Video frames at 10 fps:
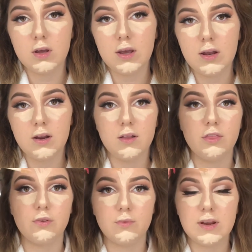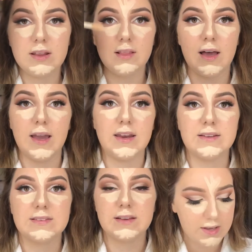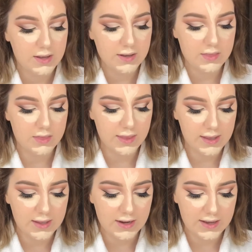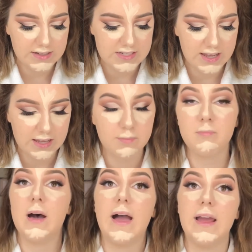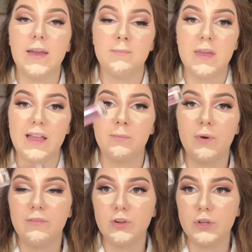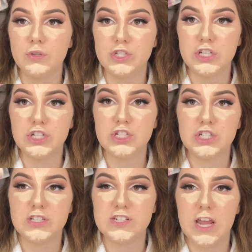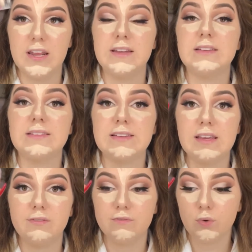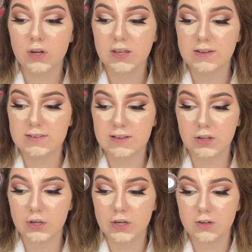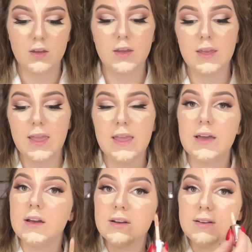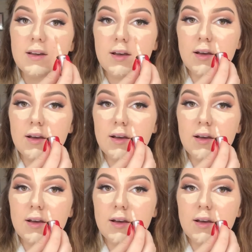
and 3 lines. Then I take my Makeup Revolution shade C4 concealer and